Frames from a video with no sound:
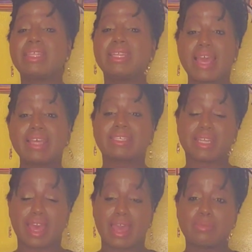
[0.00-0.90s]
the last
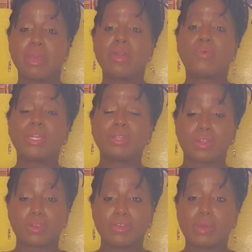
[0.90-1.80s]
lab, we
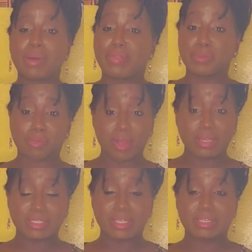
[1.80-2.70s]
learned about the
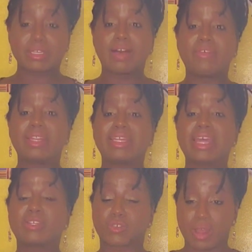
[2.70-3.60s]
process of
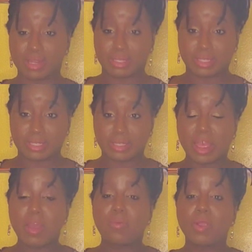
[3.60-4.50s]
electrolysis,
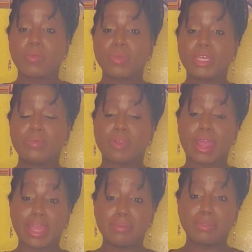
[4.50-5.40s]
where we were
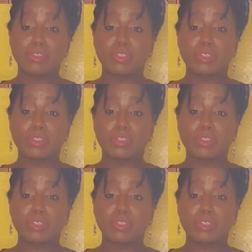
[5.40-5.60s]
able